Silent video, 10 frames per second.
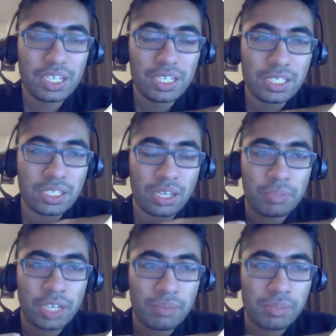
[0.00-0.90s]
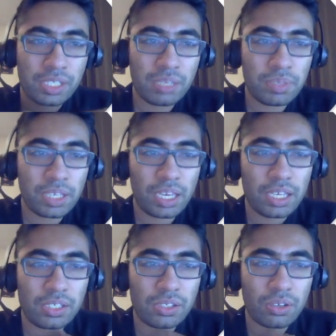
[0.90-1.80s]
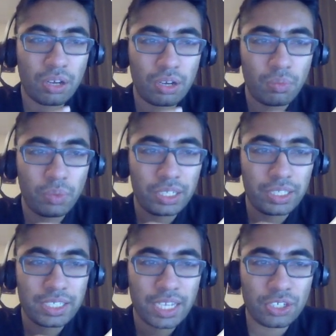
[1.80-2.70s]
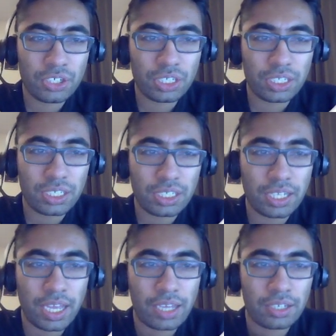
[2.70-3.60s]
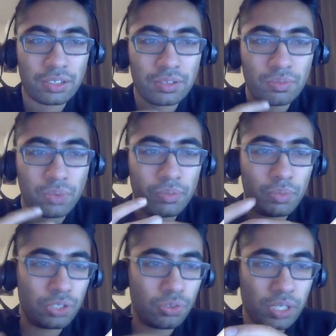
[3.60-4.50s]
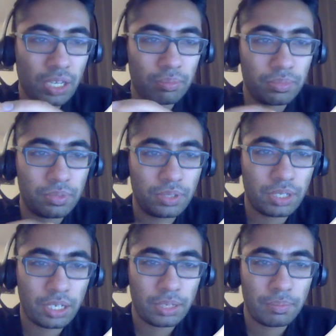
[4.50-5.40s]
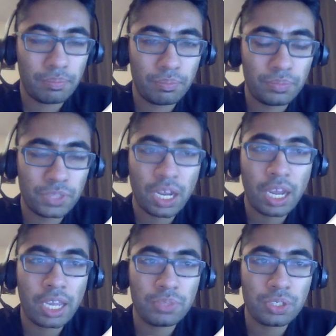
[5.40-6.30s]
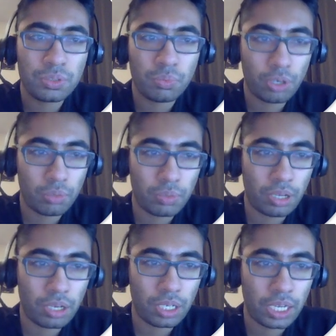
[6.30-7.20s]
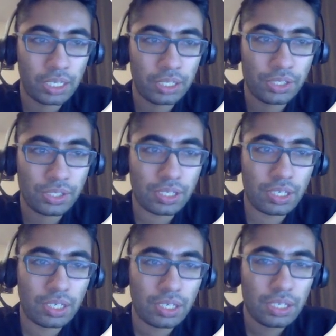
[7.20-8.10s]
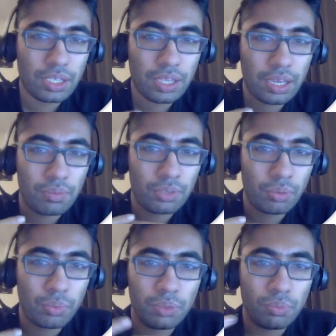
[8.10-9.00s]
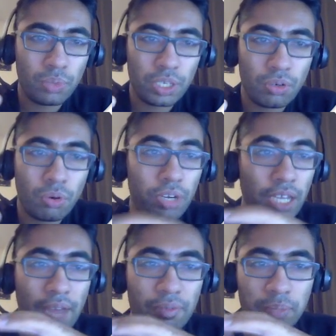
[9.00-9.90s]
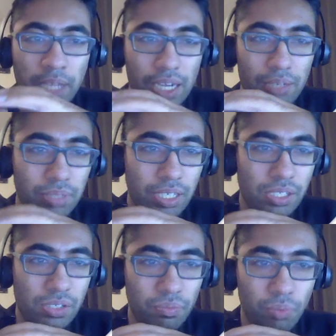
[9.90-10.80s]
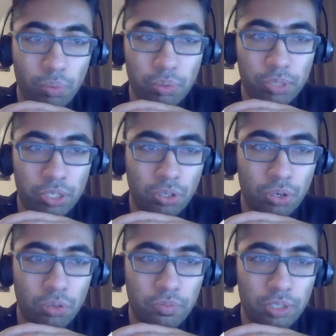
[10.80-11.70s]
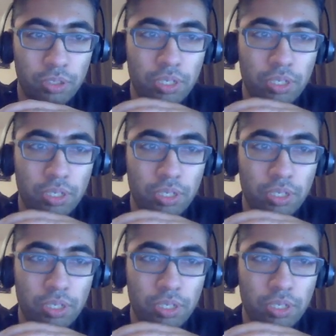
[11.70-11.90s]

sometimes CPAs are well-intentioned in that when we do set up time to work with our clients, that we already have a plan in place of what we want to go over,